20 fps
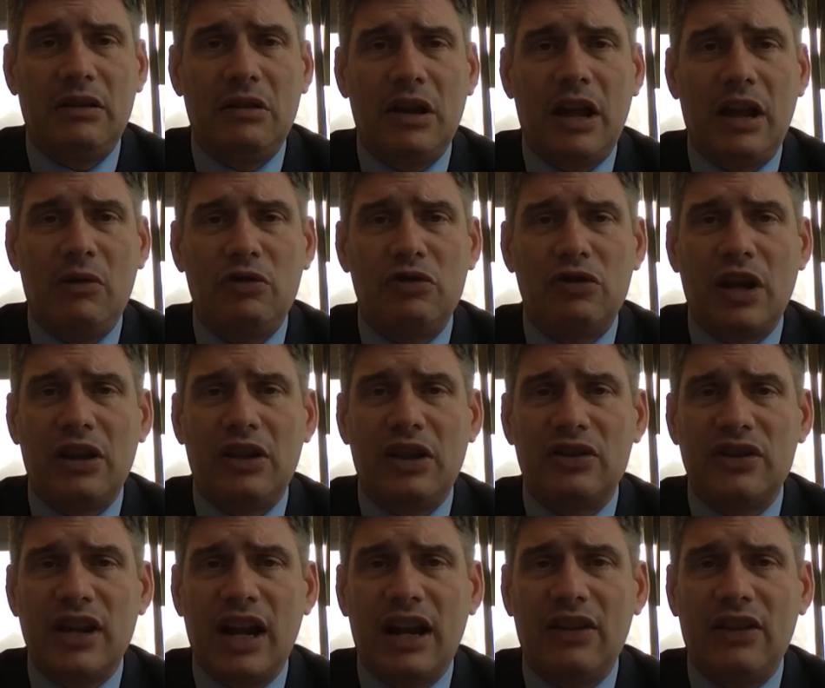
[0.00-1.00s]
And, and the
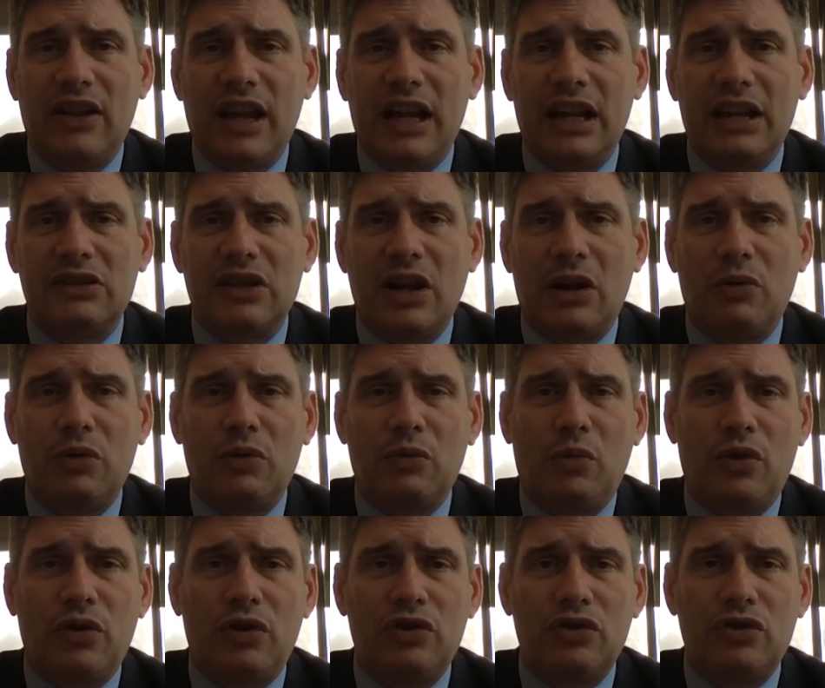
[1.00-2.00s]
second thing is I would
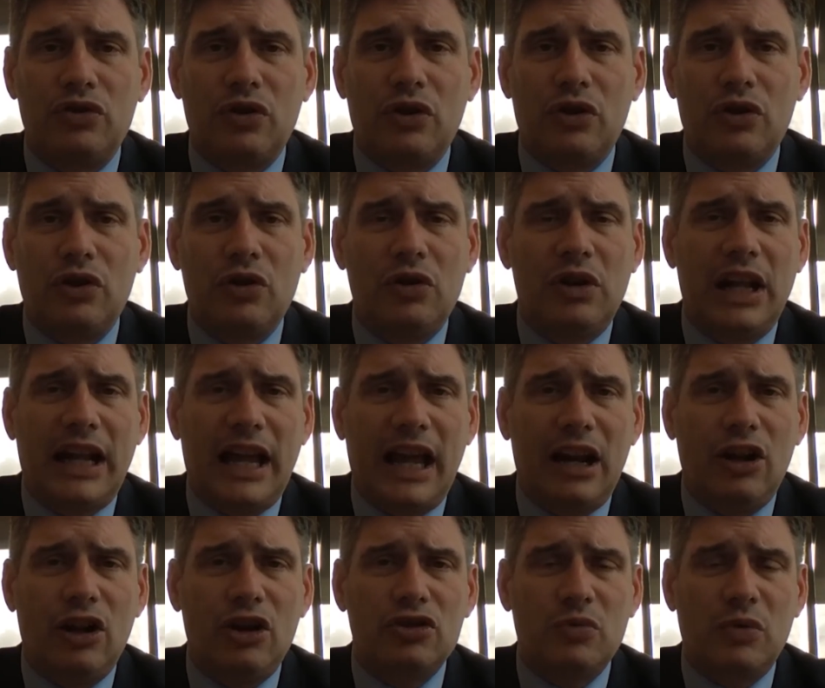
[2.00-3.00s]
want you to do, and it
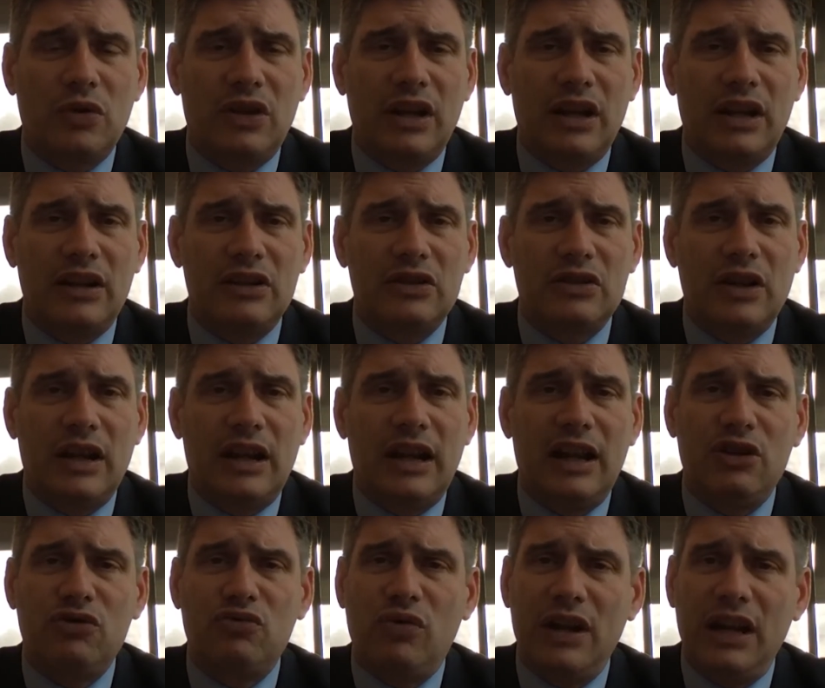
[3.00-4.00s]
kind of goes with this,
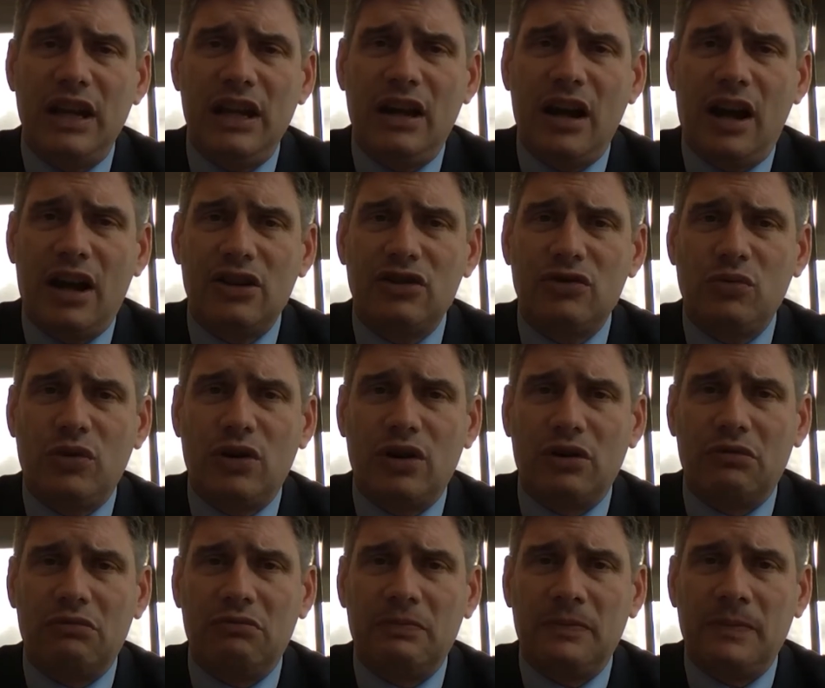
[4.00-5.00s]
is reading God's
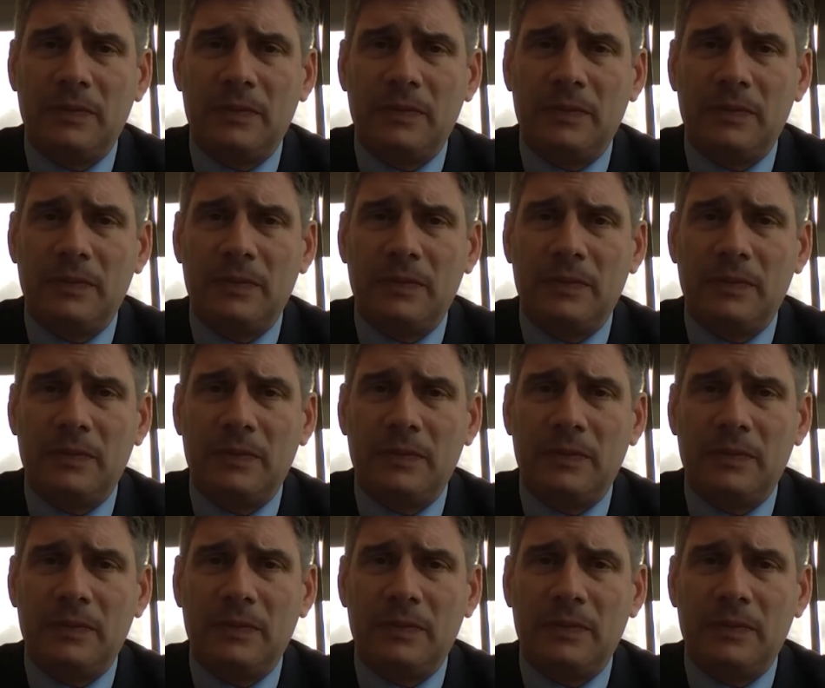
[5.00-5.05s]
word.